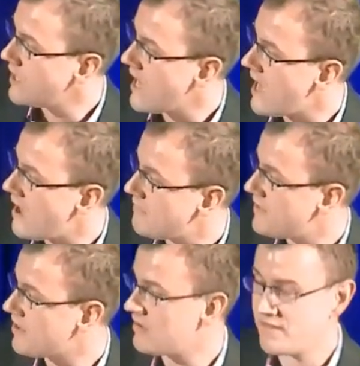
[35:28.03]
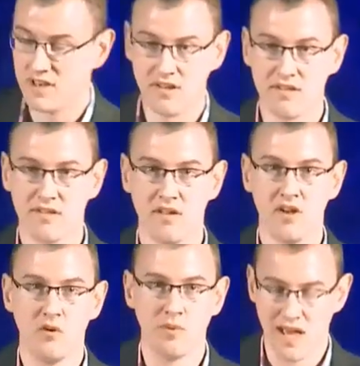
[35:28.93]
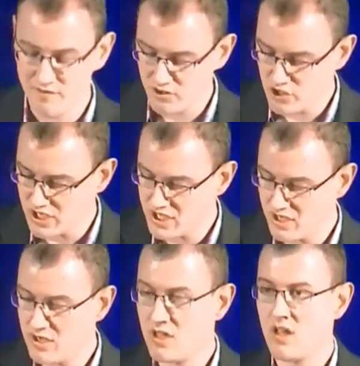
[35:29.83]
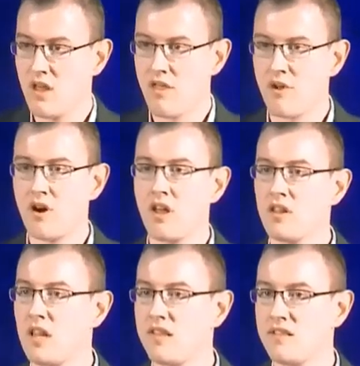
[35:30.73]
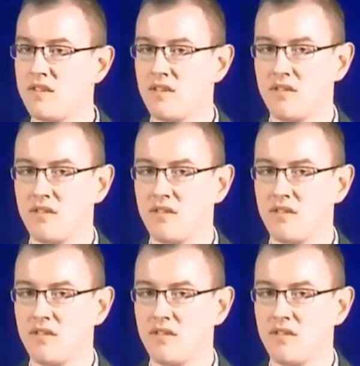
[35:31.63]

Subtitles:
have physical fitness, we have nutrition. Third on the list,